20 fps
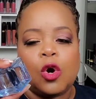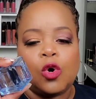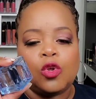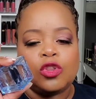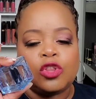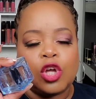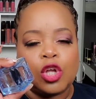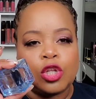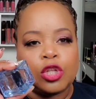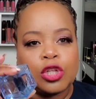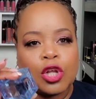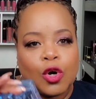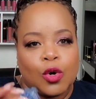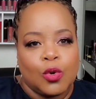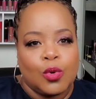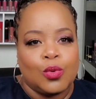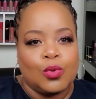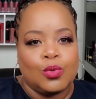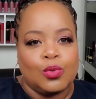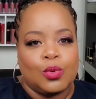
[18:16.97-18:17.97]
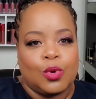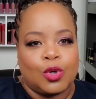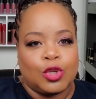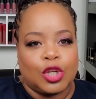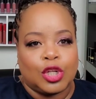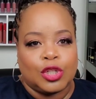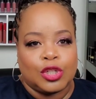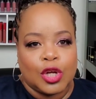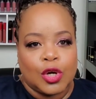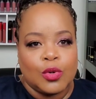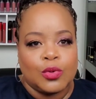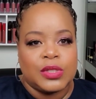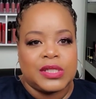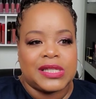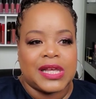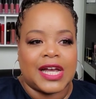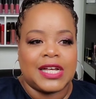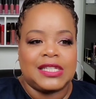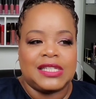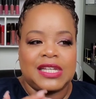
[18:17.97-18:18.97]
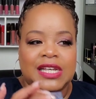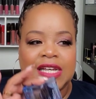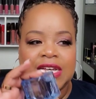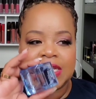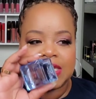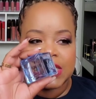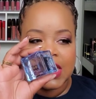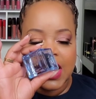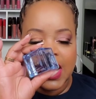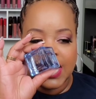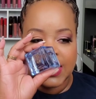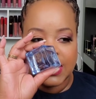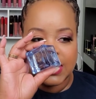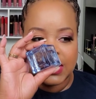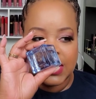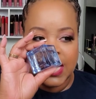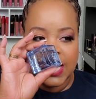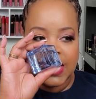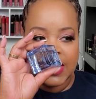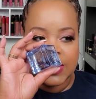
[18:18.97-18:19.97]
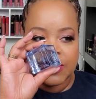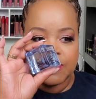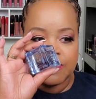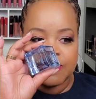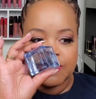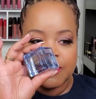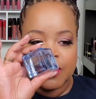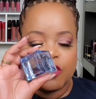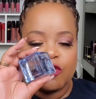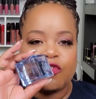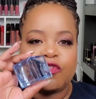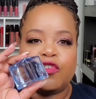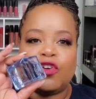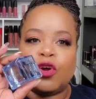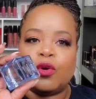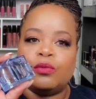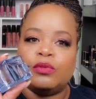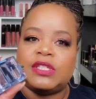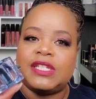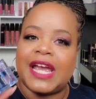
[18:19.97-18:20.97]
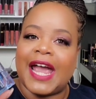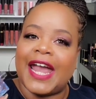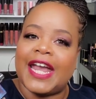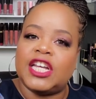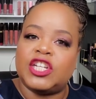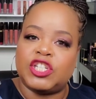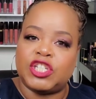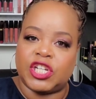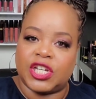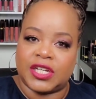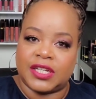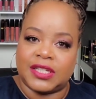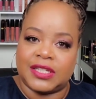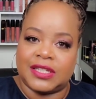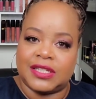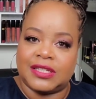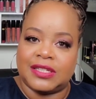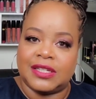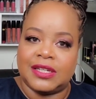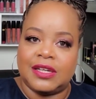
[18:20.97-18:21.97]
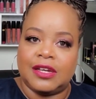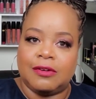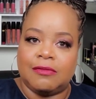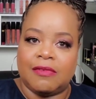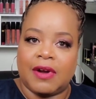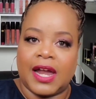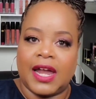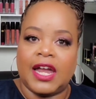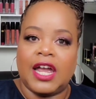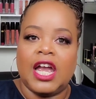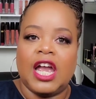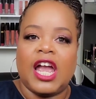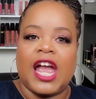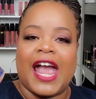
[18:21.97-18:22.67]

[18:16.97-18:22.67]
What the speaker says: the low sexy is kind of like flirtatious, right?